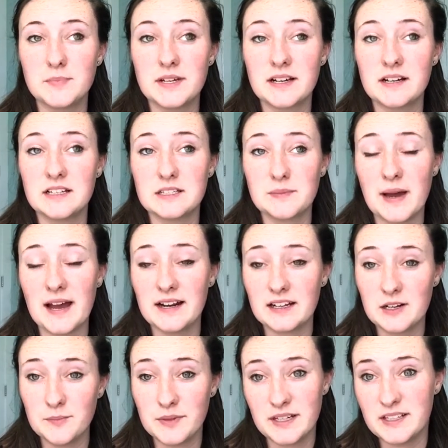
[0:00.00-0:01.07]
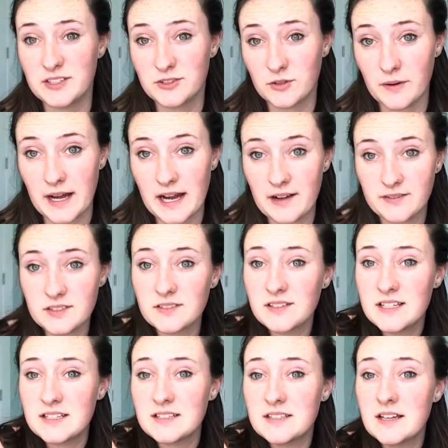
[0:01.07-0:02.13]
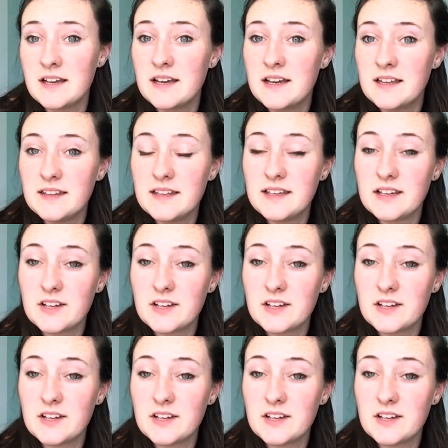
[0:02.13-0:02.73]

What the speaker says: because pad companies don't have to list the